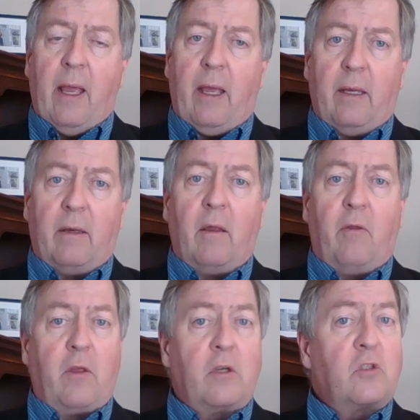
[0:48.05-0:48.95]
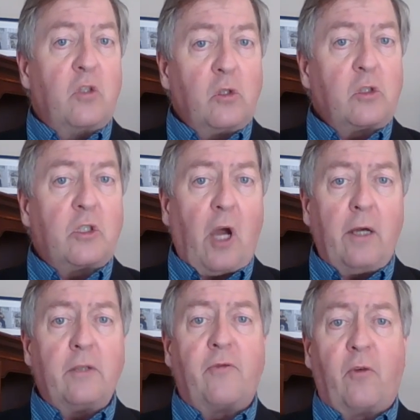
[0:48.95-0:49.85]
And there's no
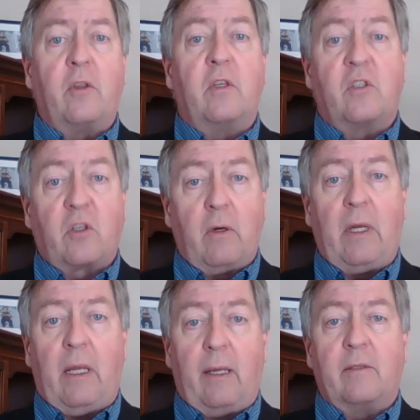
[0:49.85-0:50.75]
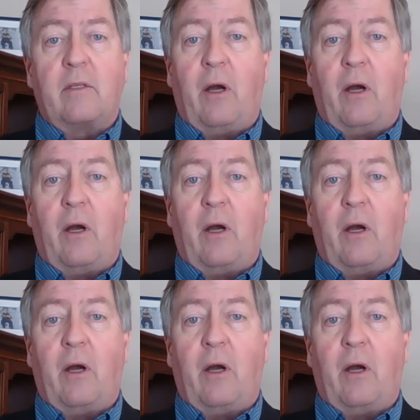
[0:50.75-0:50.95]
charge for the screenings.